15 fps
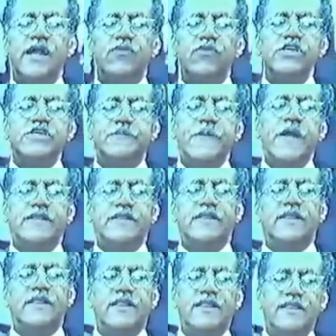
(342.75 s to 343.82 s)
And we spent
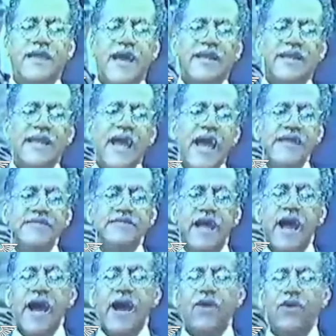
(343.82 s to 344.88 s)
that
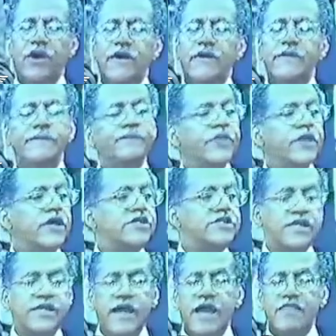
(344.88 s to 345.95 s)
last hour
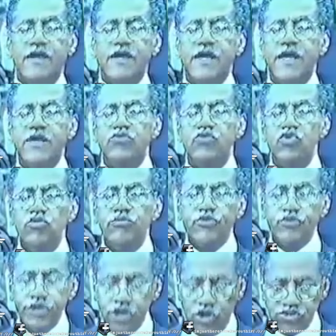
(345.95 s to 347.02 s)
together in room
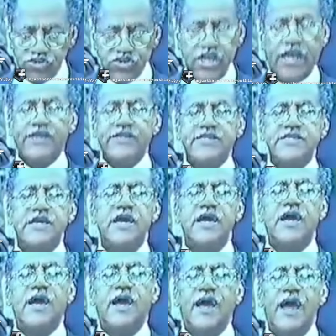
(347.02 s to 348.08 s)
306
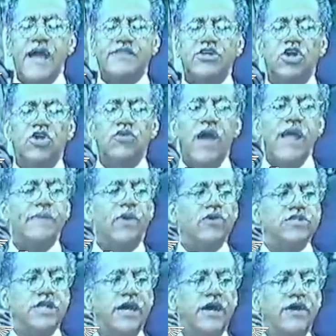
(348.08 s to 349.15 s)
at the Lorraine
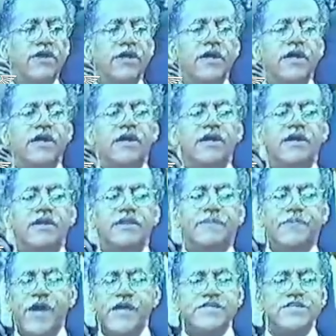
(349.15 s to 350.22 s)
Motel.
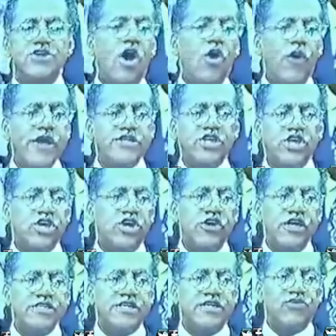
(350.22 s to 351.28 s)
The press is always
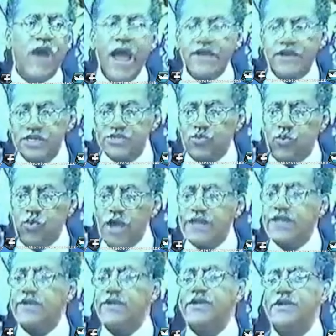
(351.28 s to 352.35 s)
curious, and writers,
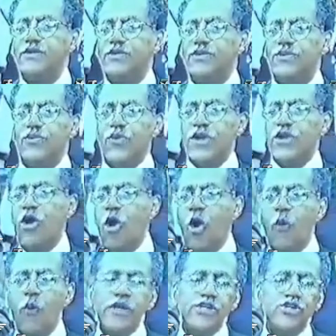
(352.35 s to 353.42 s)
what went
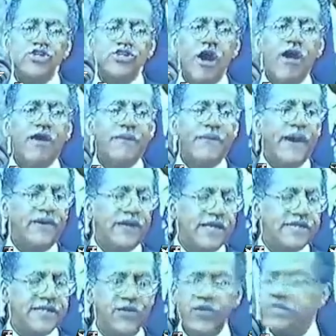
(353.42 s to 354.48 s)
on? What did you talk about?
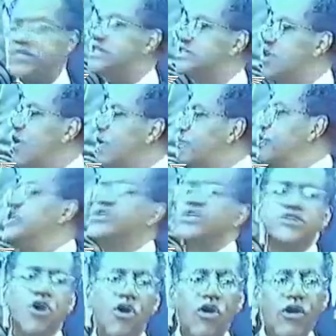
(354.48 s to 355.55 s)
I say, we just talk
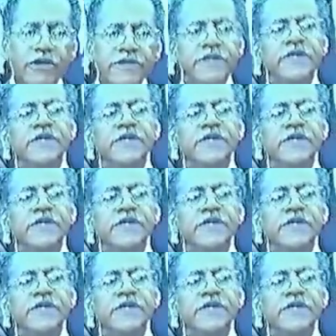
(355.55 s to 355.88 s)
preacher talk.